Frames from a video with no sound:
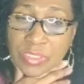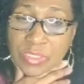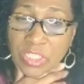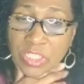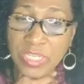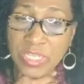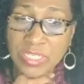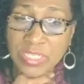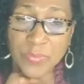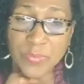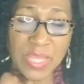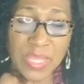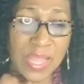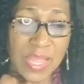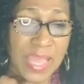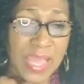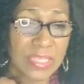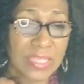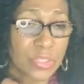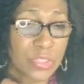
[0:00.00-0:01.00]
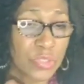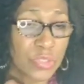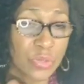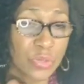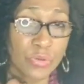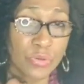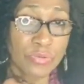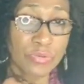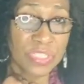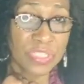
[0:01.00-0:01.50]
Jezebel has
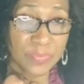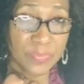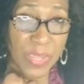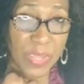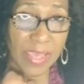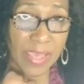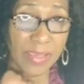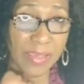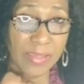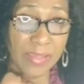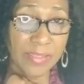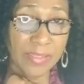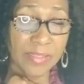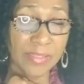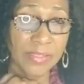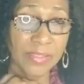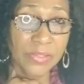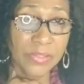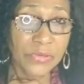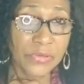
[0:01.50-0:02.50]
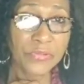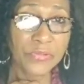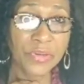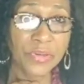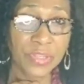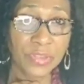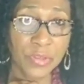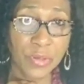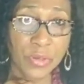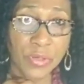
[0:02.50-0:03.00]
no respect
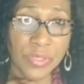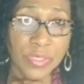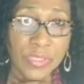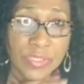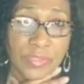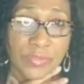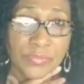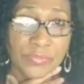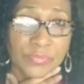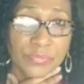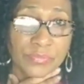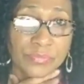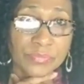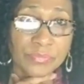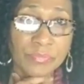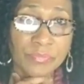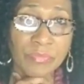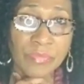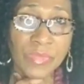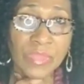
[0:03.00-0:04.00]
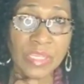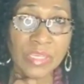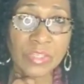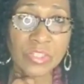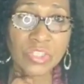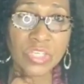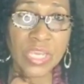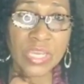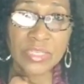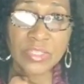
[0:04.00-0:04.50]
for authority.
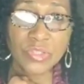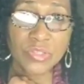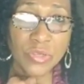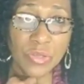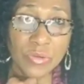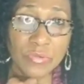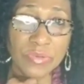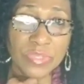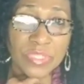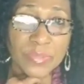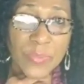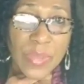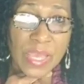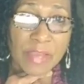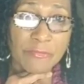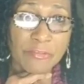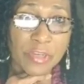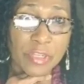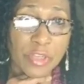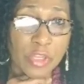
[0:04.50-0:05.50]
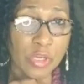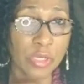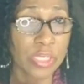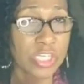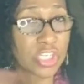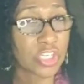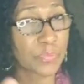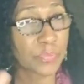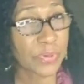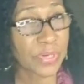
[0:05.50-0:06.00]
She has no respect for
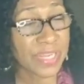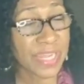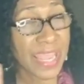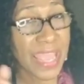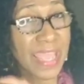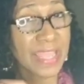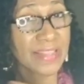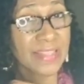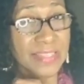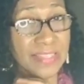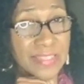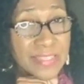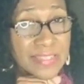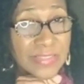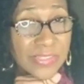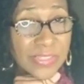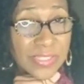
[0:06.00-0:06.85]
authority. She pretends.